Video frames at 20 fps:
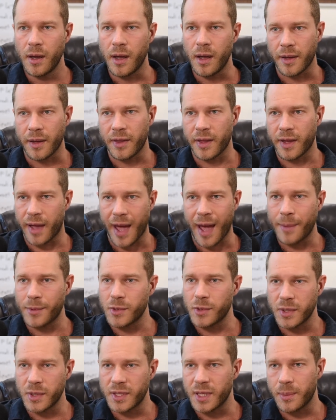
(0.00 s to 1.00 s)
and then
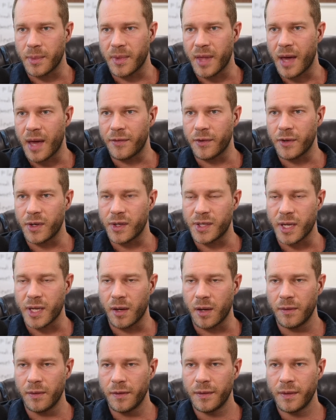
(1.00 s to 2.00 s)
capturing some of that for
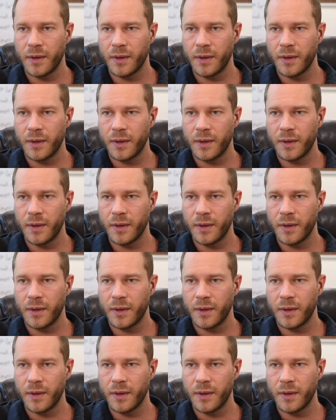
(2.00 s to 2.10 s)
yourself.